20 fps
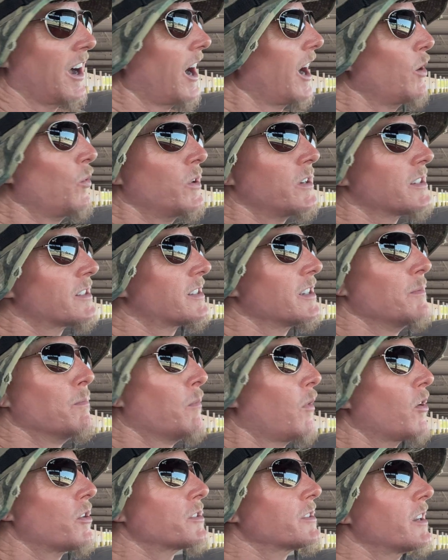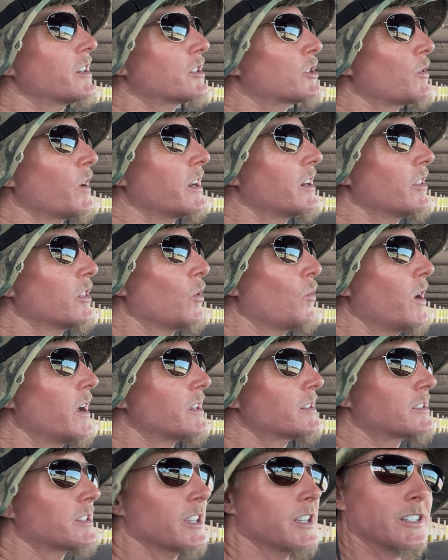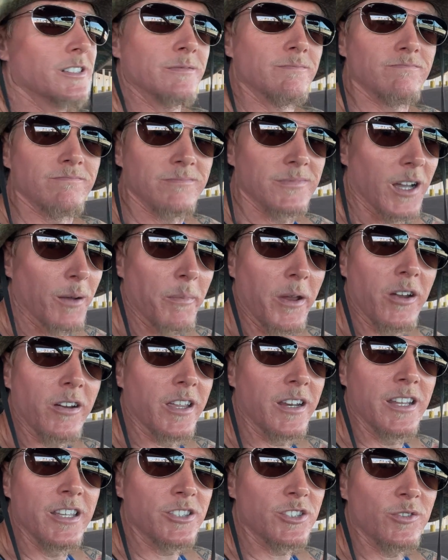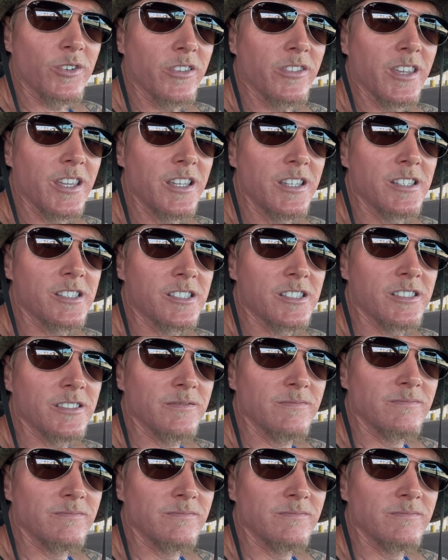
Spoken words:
I wanted to see Mars-like terrain in the west and American history in the east.